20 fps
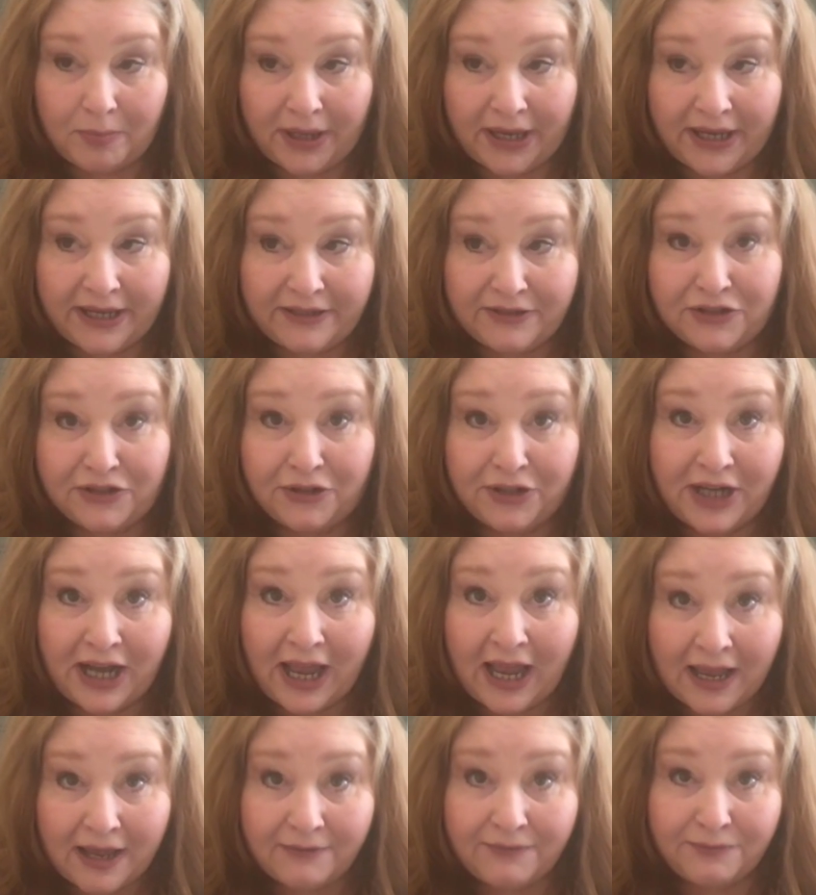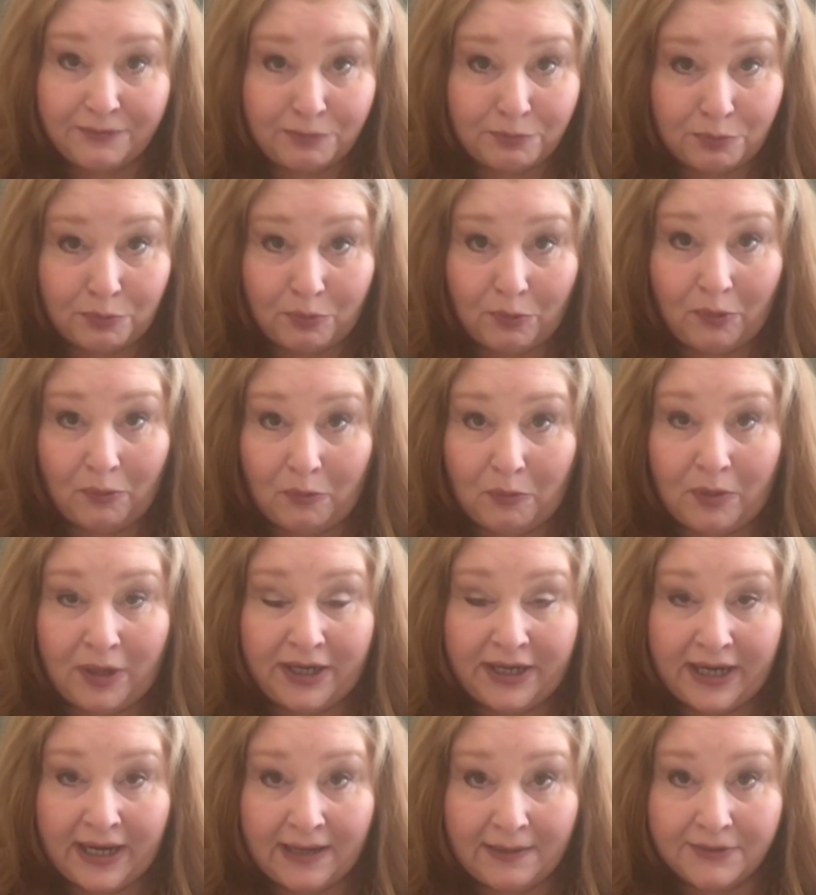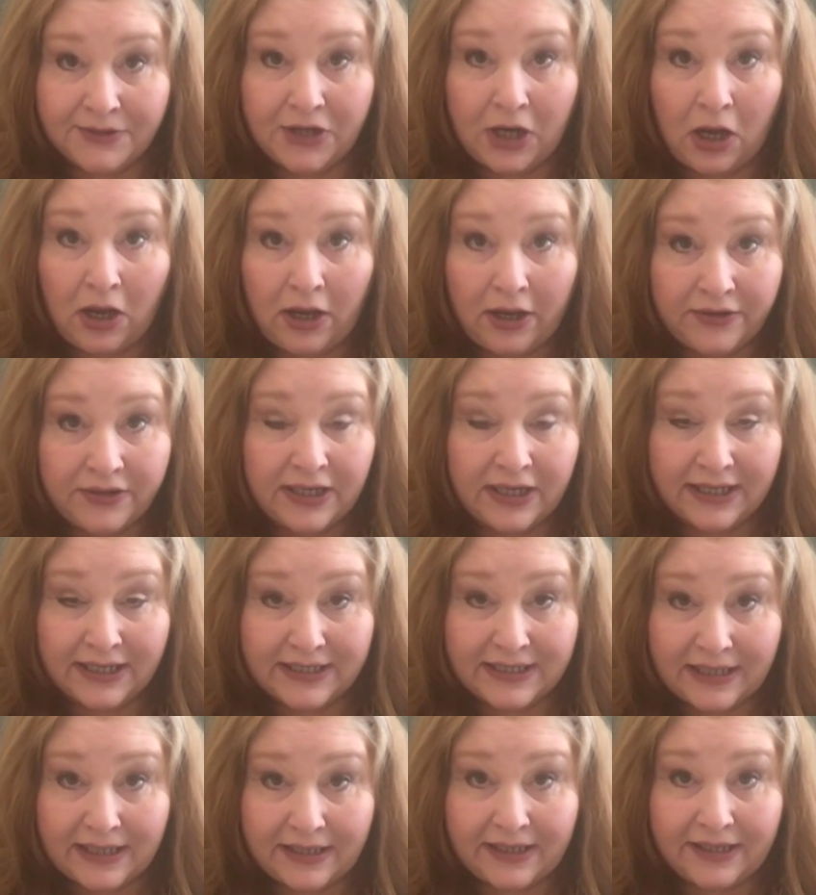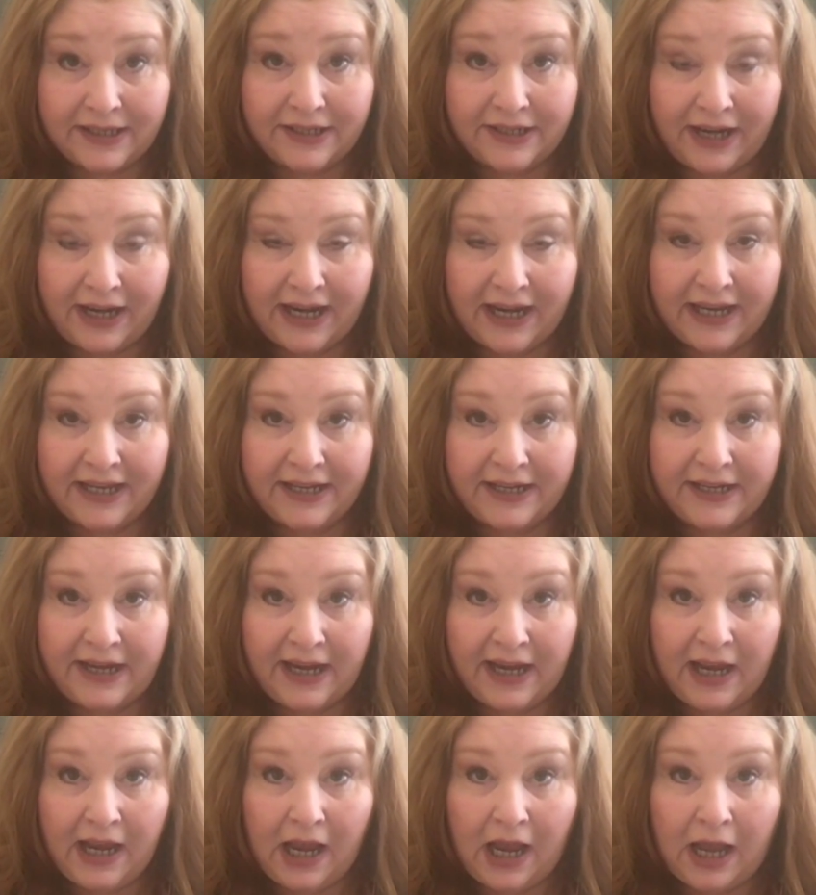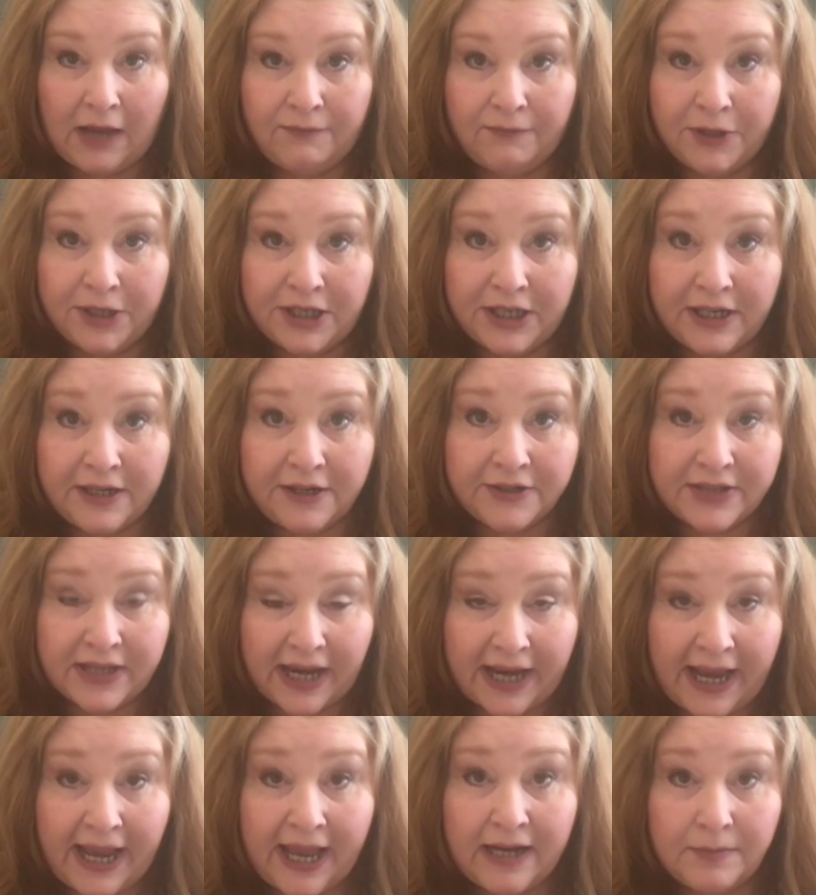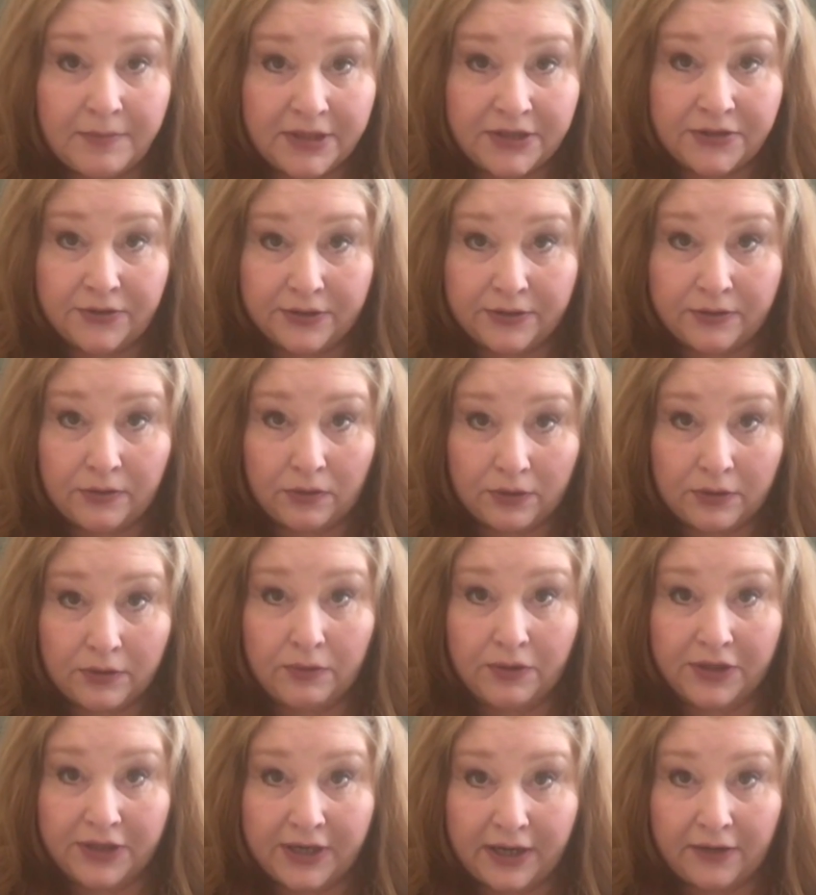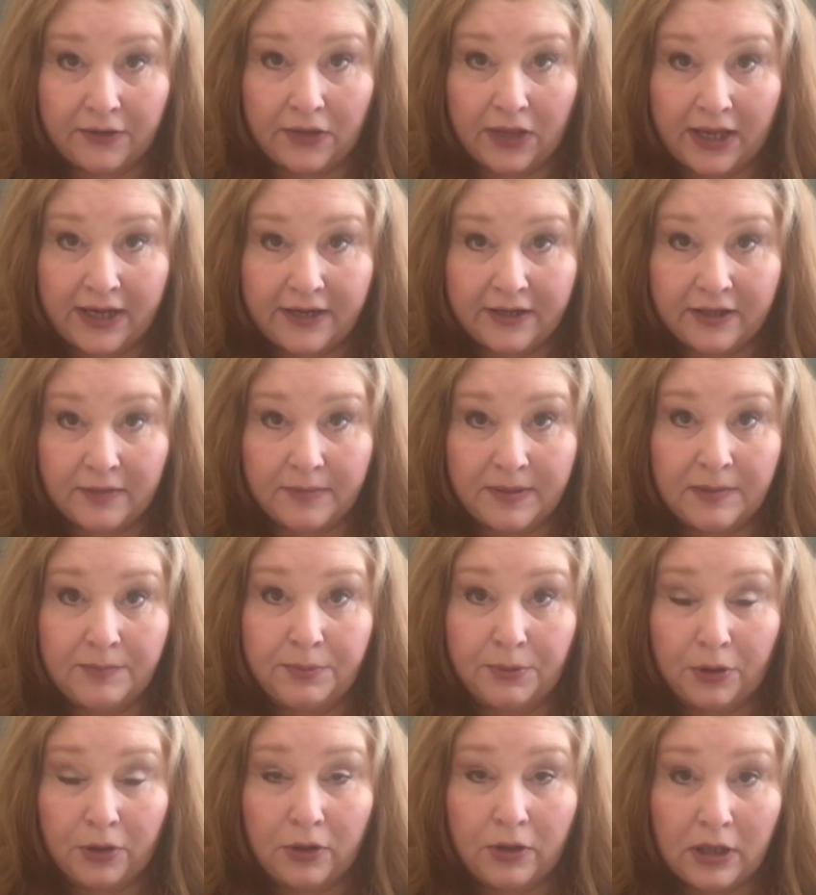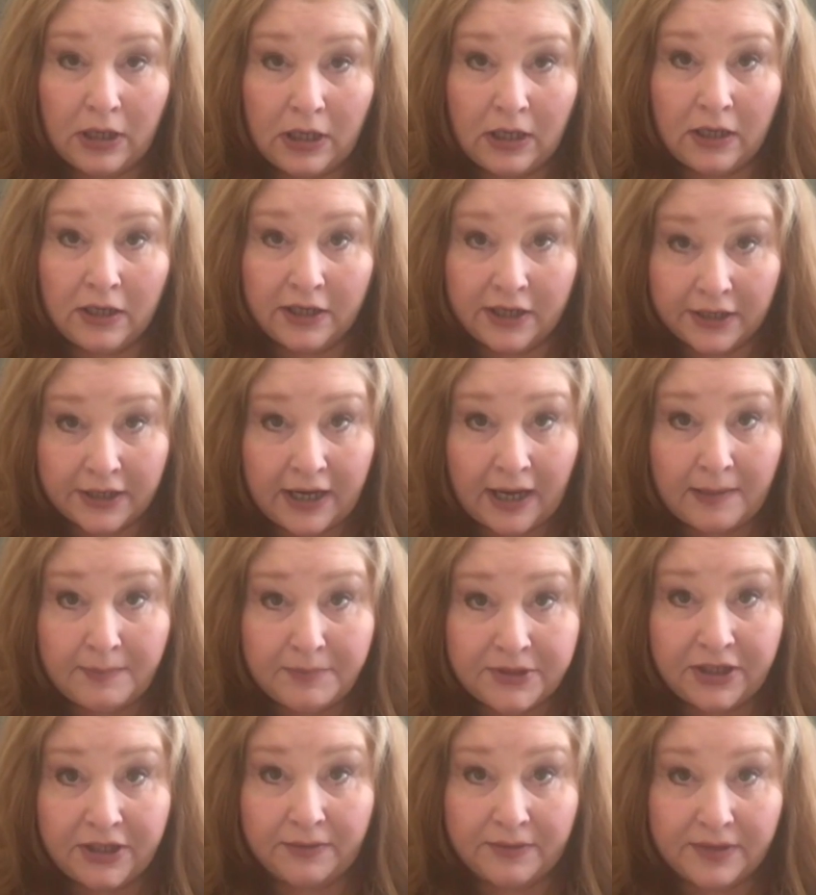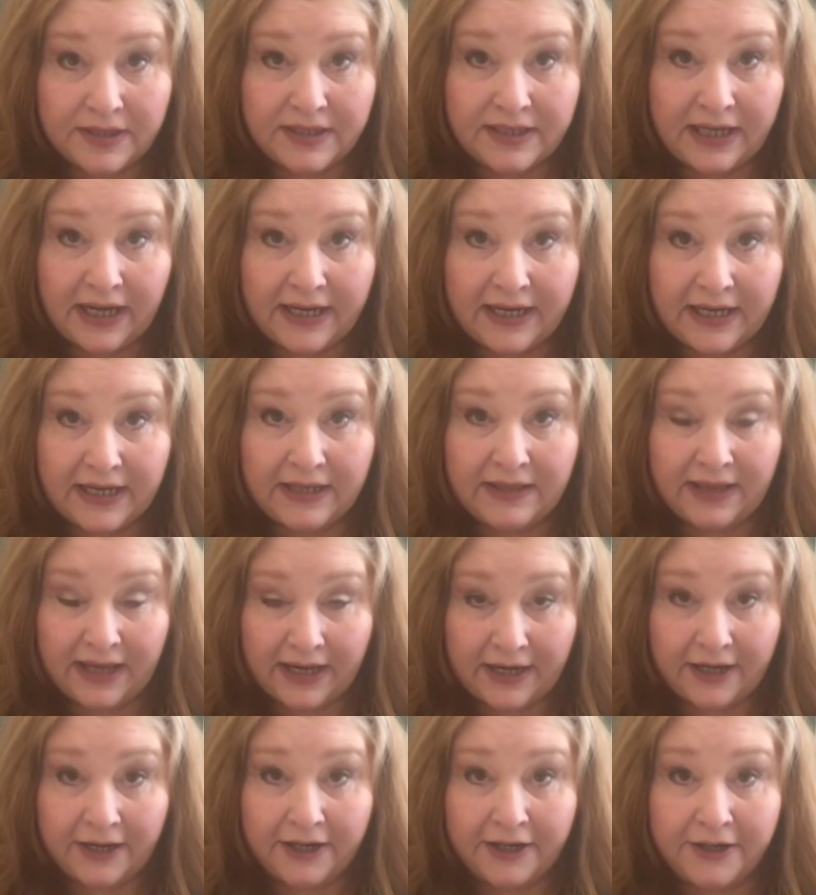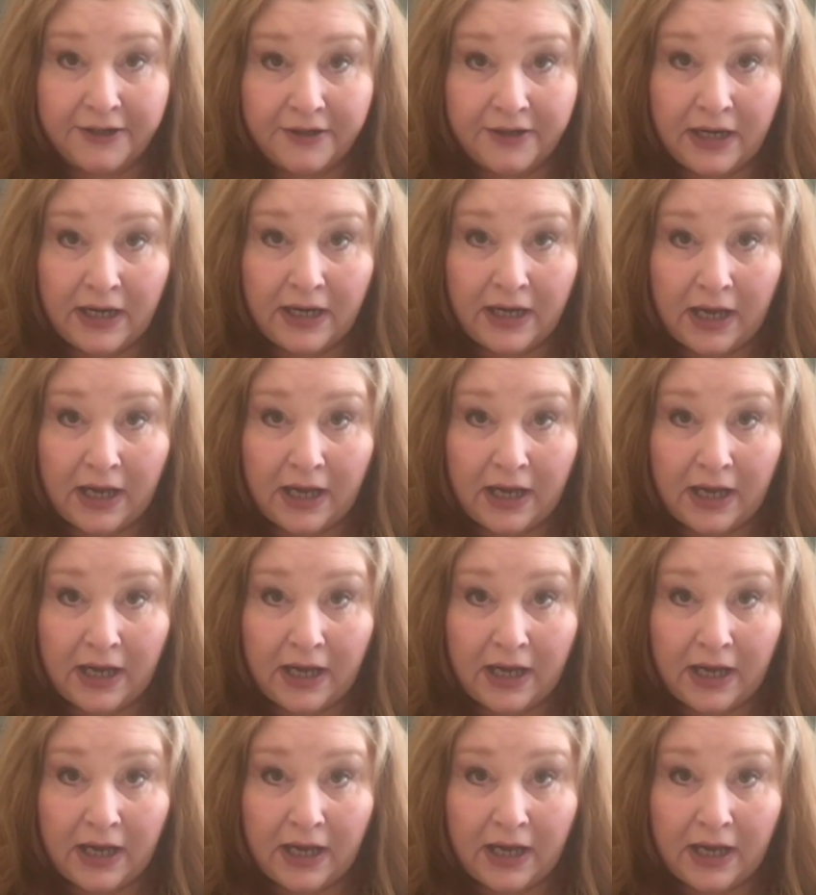But sure enough, one day I was called and I did. And for years, I had a mystery school in North Carolina that people could come to and study there.